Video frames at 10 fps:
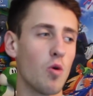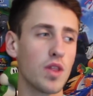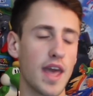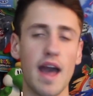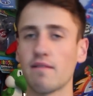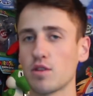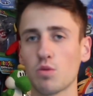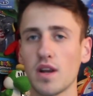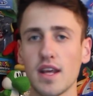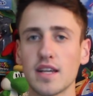only have a
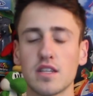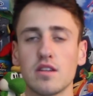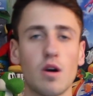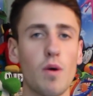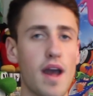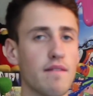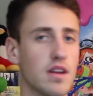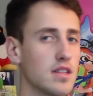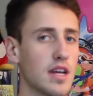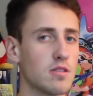3DS and don't have the
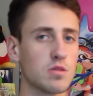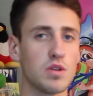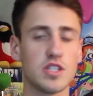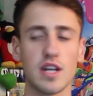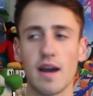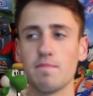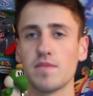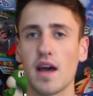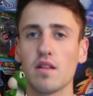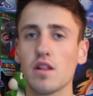Nintendo Switch yet
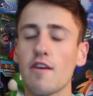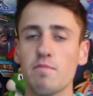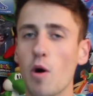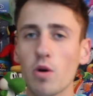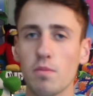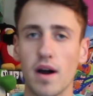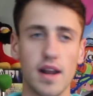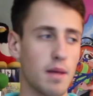that love Pokemon.